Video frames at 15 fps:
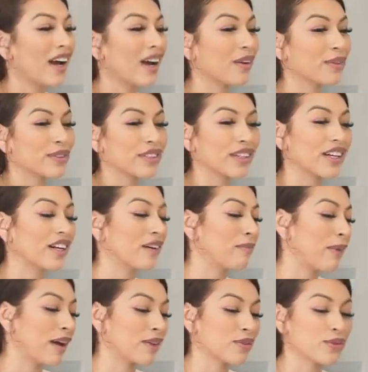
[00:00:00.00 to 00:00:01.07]
I was gonna come
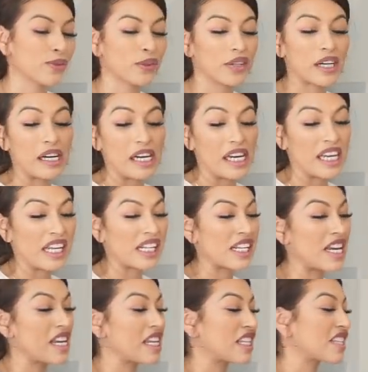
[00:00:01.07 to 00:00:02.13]
out to an
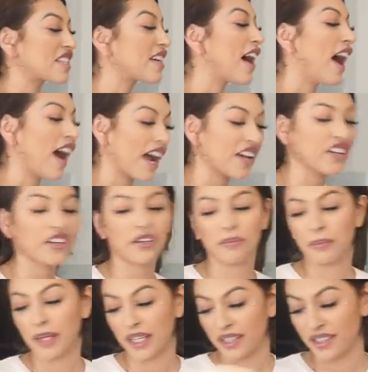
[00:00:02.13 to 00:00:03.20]
entire
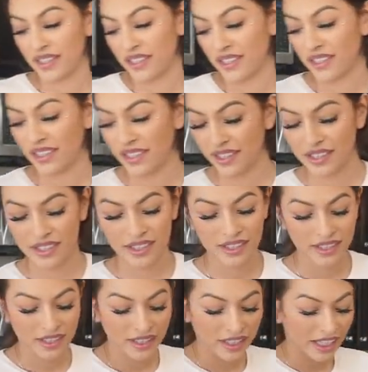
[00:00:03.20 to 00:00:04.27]

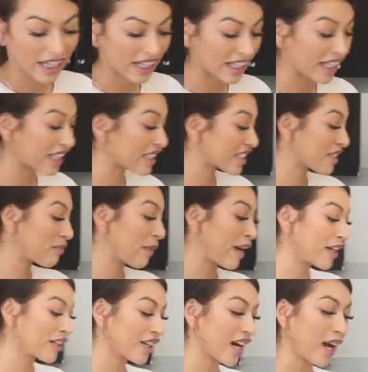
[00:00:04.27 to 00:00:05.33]
mess. And it doesn't
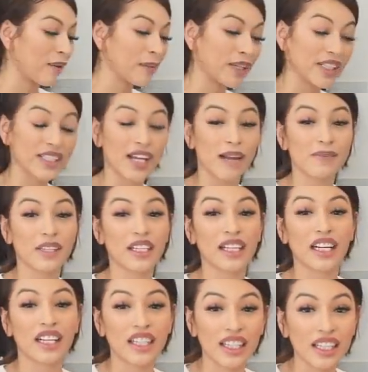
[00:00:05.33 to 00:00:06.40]
matter how many times I
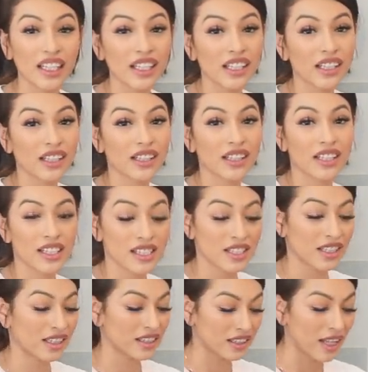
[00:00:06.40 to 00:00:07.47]
clean this
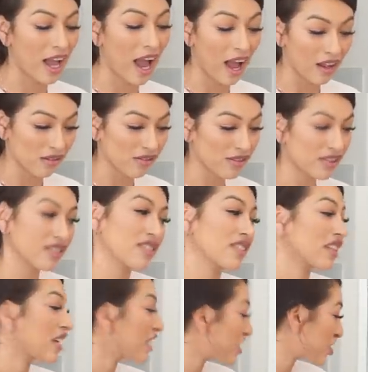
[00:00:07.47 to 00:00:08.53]
house,
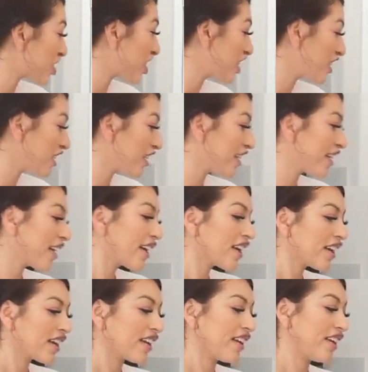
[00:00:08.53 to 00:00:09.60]
this kitchen,
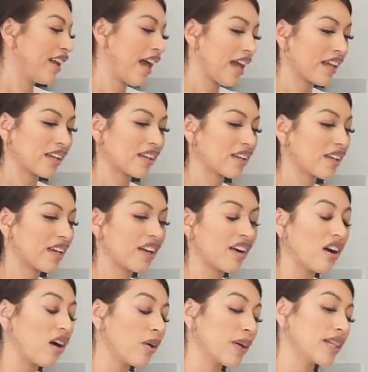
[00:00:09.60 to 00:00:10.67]
like it
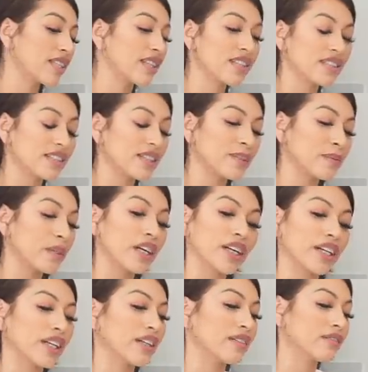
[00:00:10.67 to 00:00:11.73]
always ends up
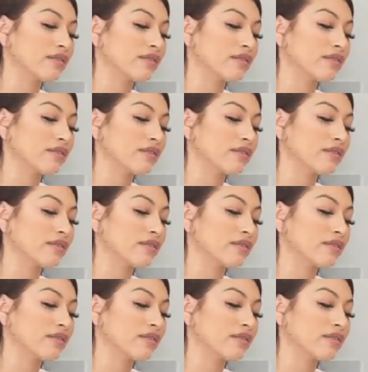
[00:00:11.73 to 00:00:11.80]
dirty.